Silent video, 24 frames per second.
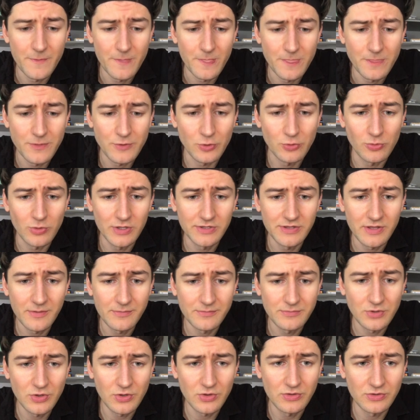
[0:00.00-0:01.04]
So what I'm
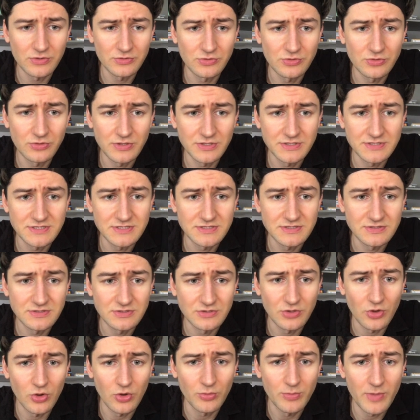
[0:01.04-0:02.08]
gonna do is
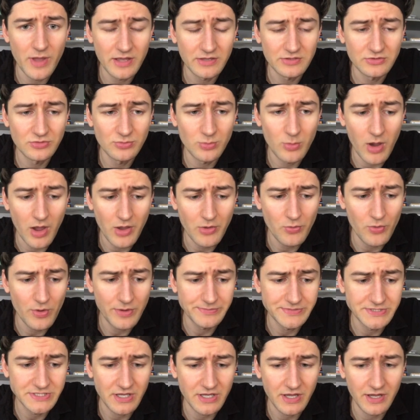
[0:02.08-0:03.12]
go back to my
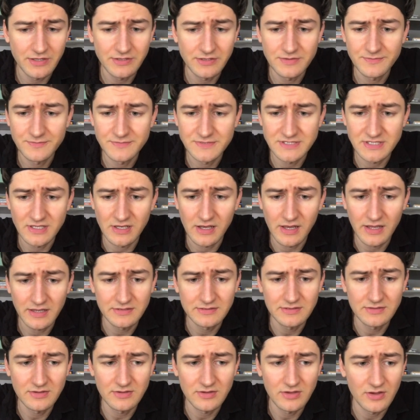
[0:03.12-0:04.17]
website, select
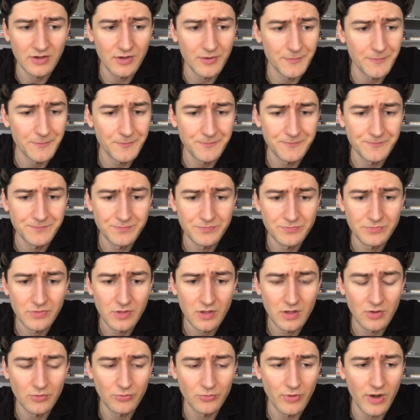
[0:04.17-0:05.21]
a
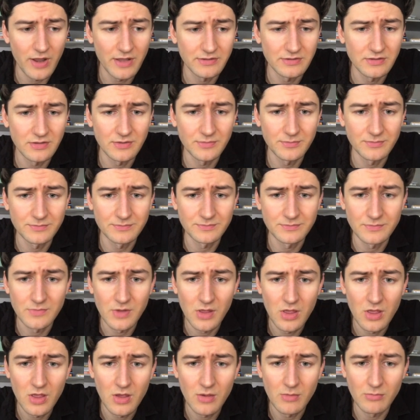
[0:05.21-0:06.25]
random
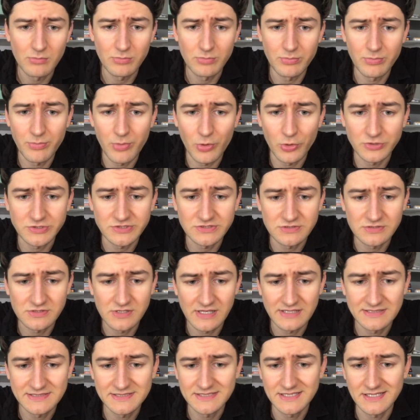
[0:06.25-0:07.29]
post,
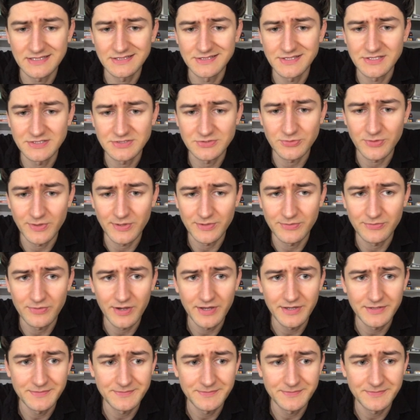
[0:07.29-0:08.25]
let's say this one, right?